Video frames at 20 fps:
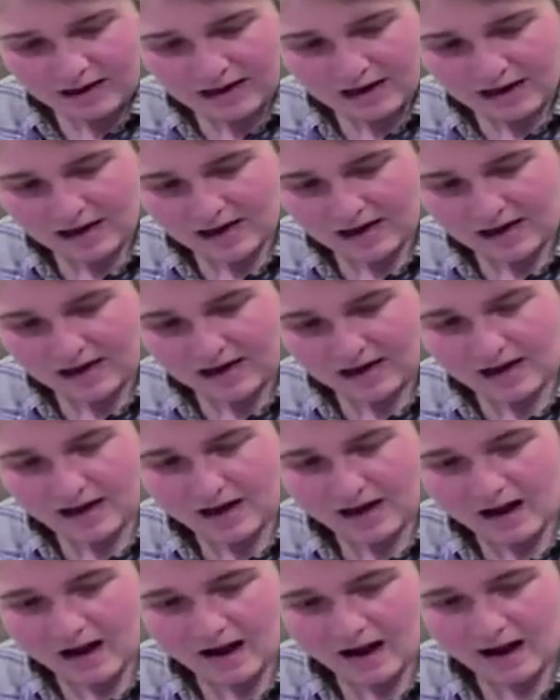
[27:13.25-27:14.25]
uh,
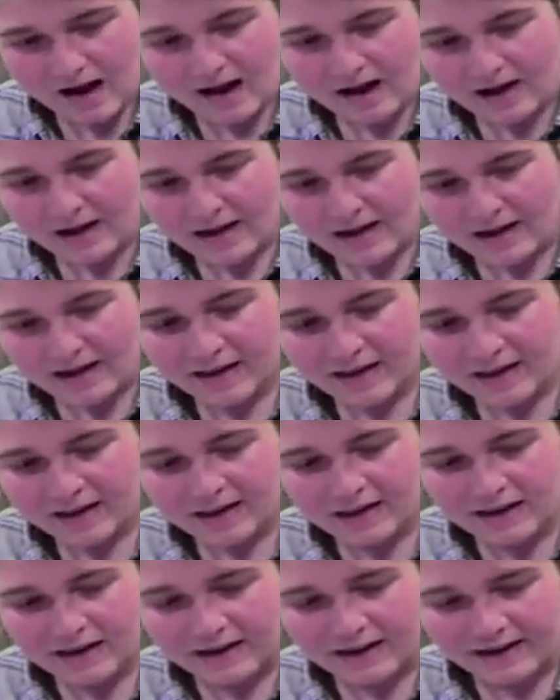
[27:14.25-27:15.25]
I
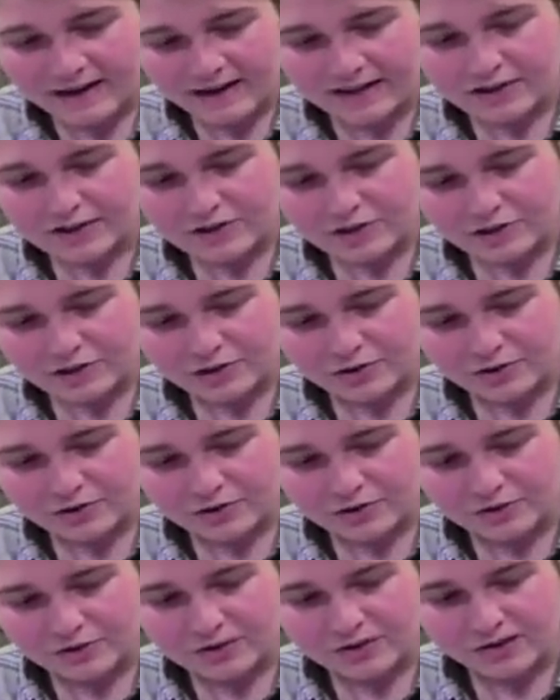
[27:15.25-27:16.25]
like
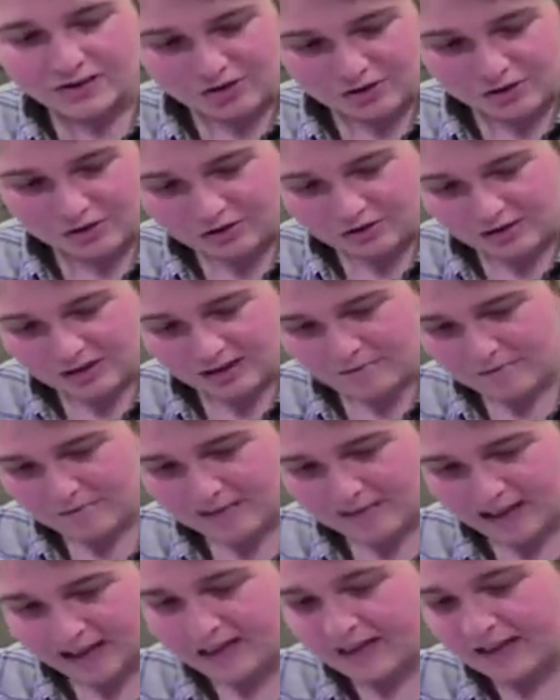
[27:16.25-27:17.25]
to do
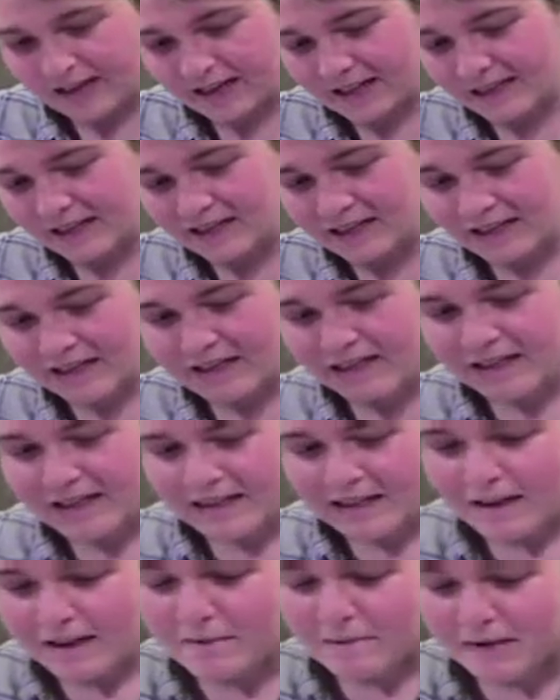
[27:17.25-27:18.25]
something
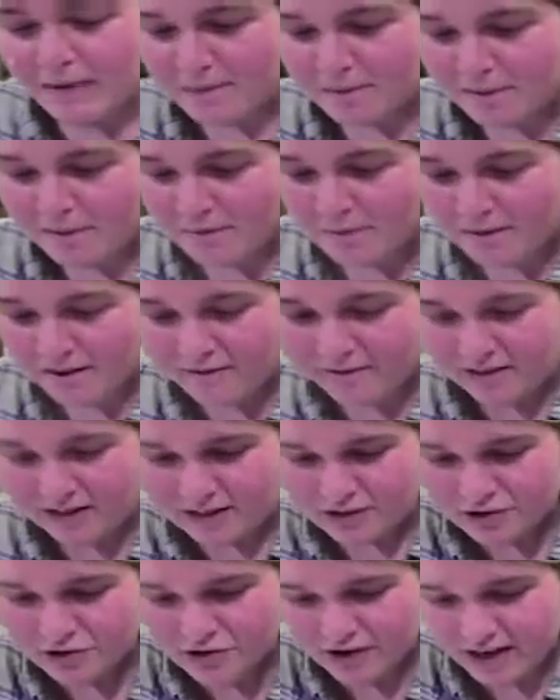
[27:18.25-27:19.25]
that many people might
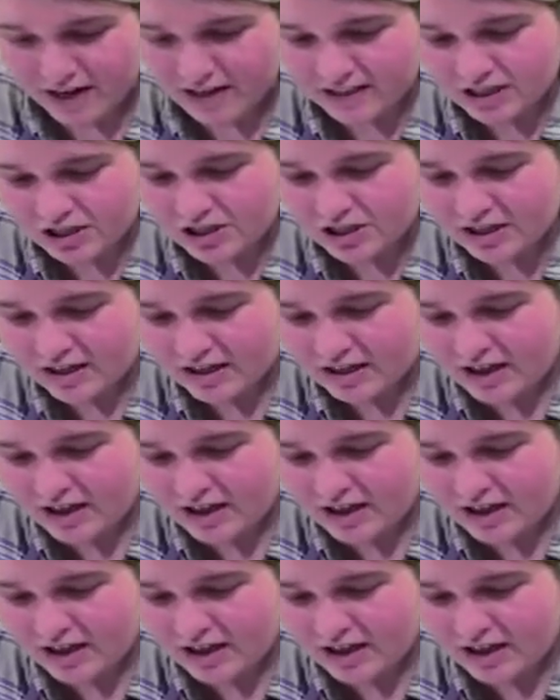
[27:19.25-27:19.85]
find strange,